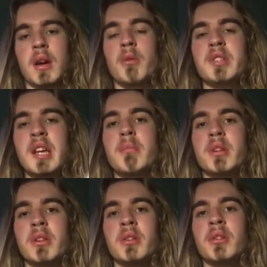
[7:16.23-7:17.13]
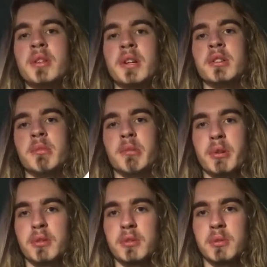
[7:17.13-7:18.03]
I was tempted to go down to my
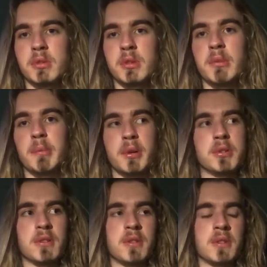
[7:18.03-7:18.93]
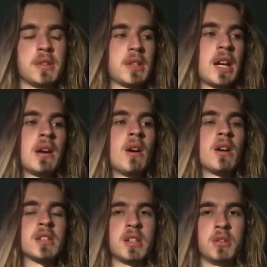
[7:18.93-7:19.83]
post to my post office and
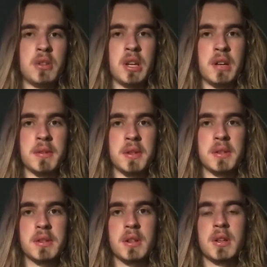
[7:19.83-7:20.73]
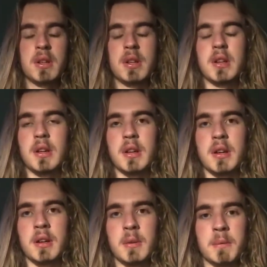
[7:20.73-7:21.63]
ask, do they have this,
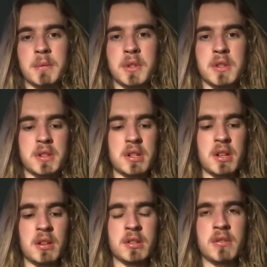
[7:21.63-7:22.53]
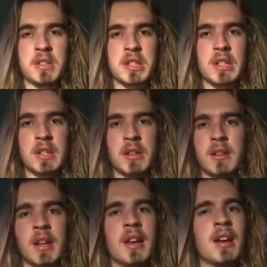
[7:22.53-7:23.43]
um, just to see, because obviously
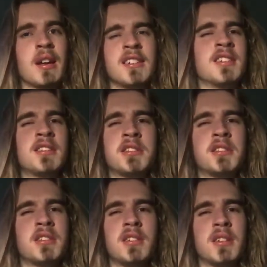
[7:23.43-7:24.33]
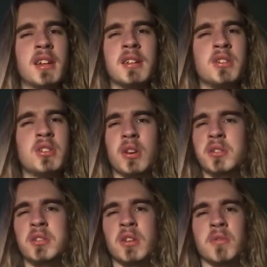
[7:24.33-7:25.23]
they're it
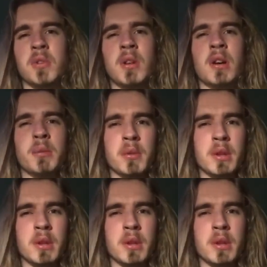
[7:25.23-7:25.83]
just as unreliable.